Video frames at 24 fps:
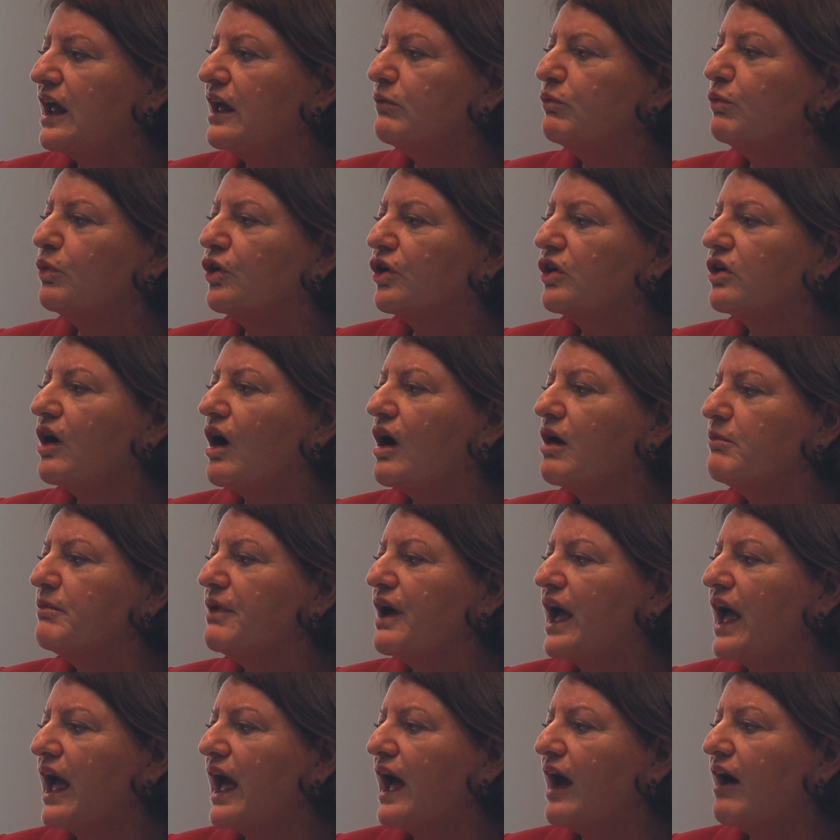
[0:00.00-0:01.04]
and work on
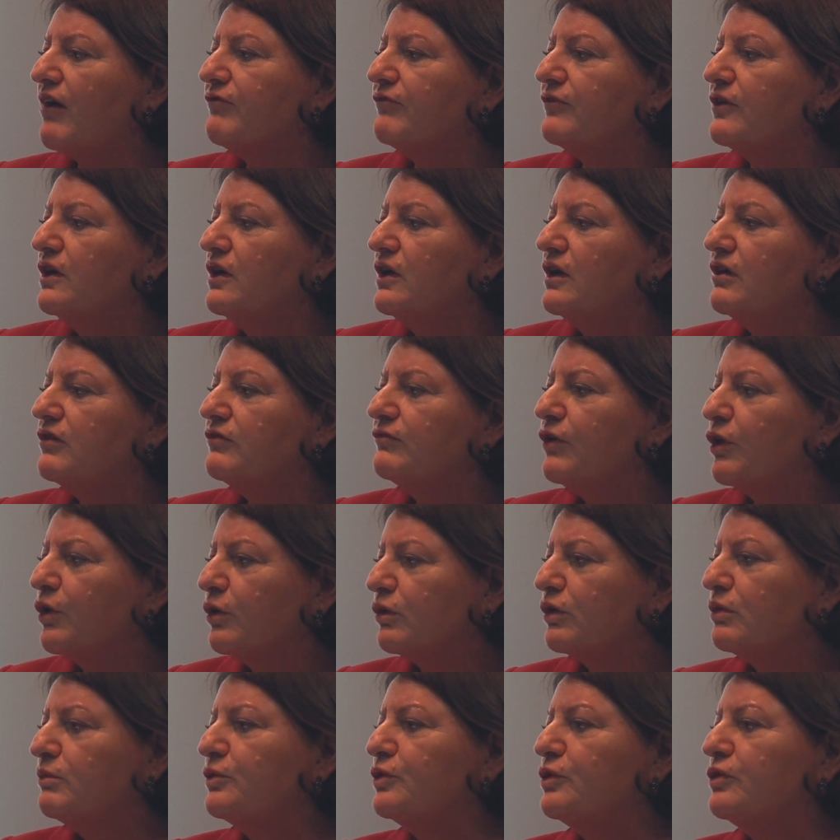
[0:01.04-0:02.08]
behalf of
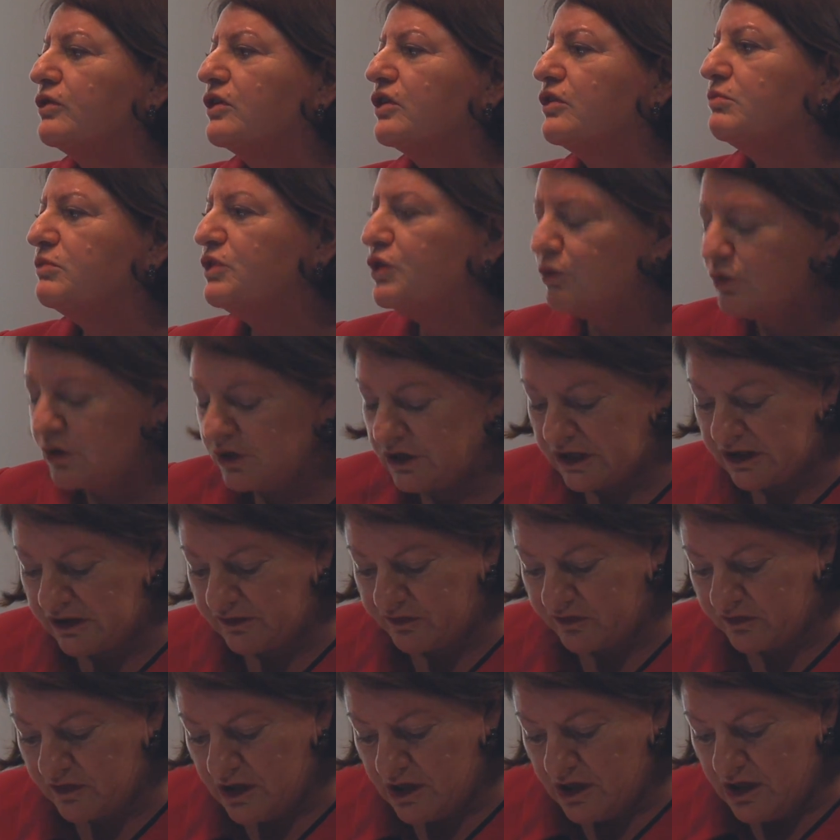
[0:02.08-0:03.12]
vulnerable
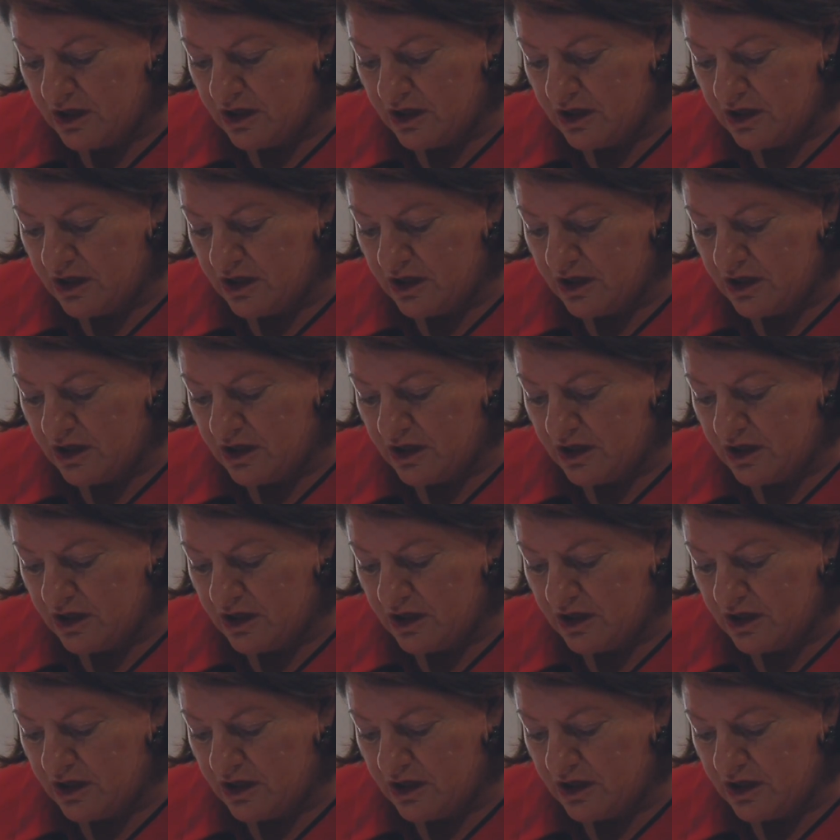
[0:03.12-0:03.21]
communities.